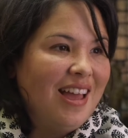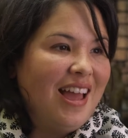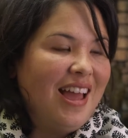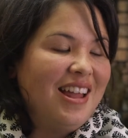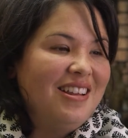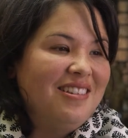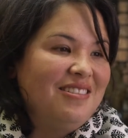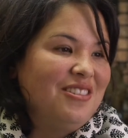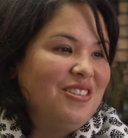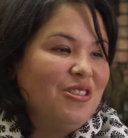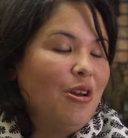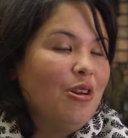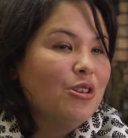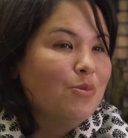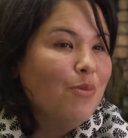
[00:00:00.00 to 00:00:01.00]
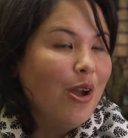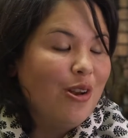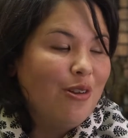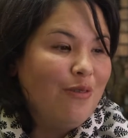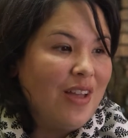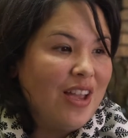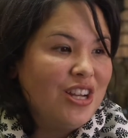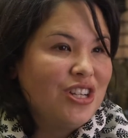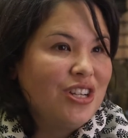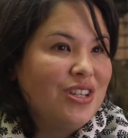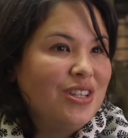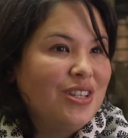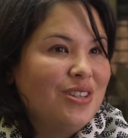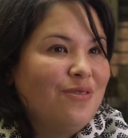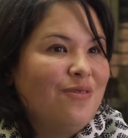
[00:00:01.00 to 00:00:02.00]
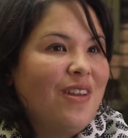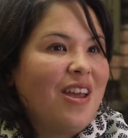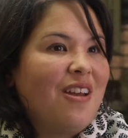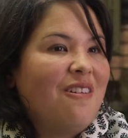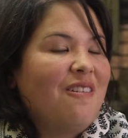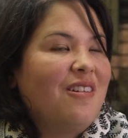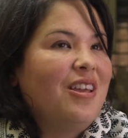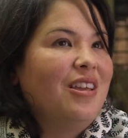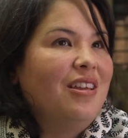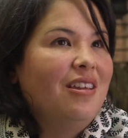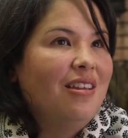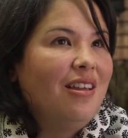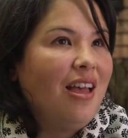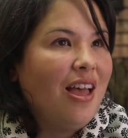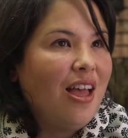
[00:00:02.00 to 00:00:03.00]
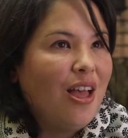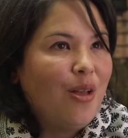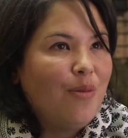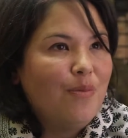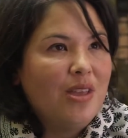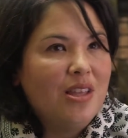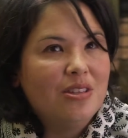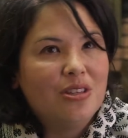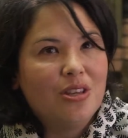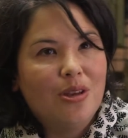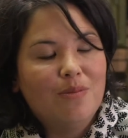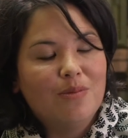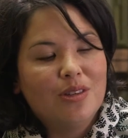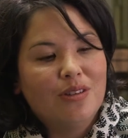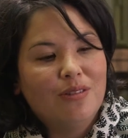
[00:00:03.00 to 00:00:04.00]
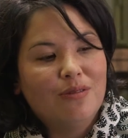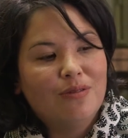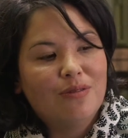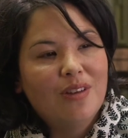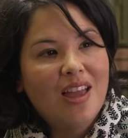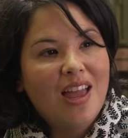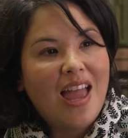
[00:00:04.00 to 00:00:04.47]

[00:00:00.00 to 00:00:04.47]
And those motivations vary in terms of